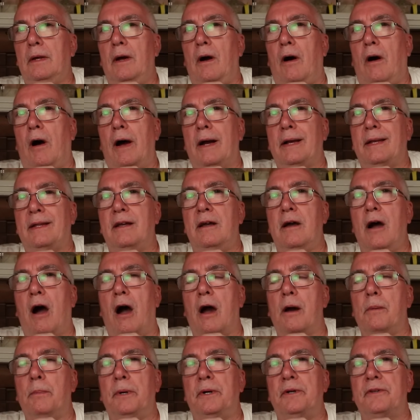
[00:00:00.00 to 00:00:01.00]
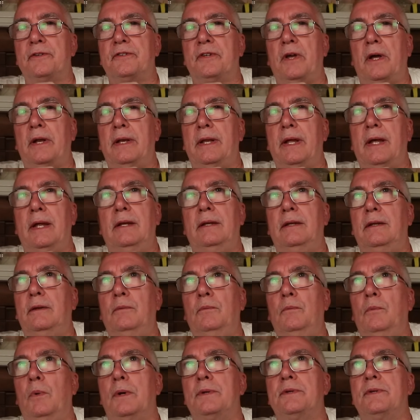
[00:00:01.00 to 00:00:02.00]
hot caramel sundae.
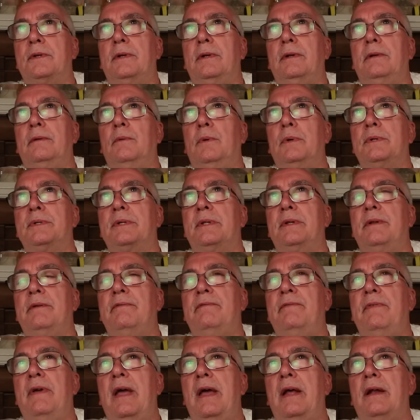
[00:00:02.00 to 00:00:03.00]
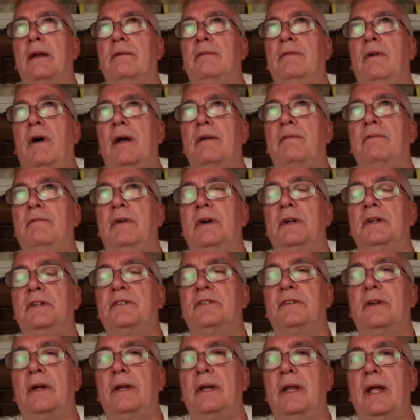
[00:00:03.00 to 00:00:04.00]
Wasn't a fan of hot fudge
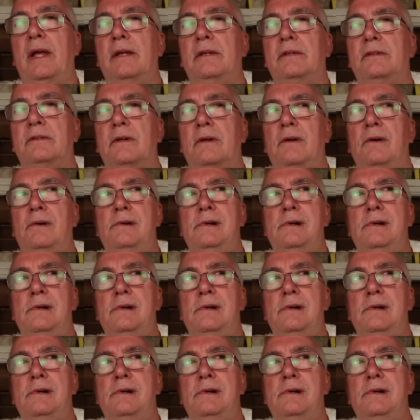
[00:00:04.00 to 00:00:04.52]
sundaes.